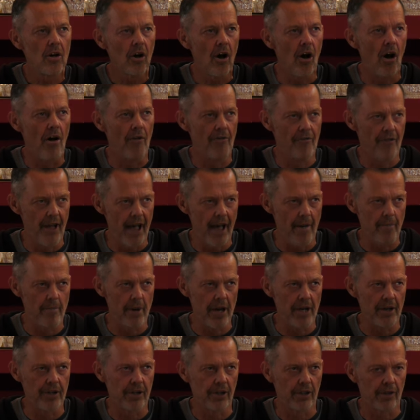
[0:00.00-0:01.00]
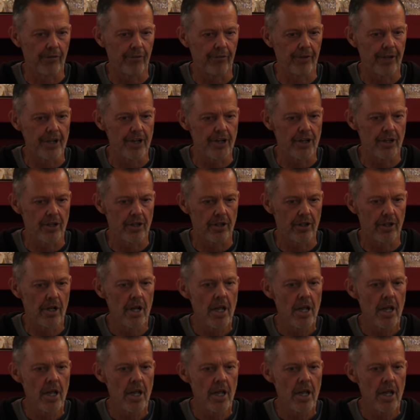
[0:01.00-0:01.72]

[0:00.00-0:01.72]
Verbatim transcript: of that mental affliction,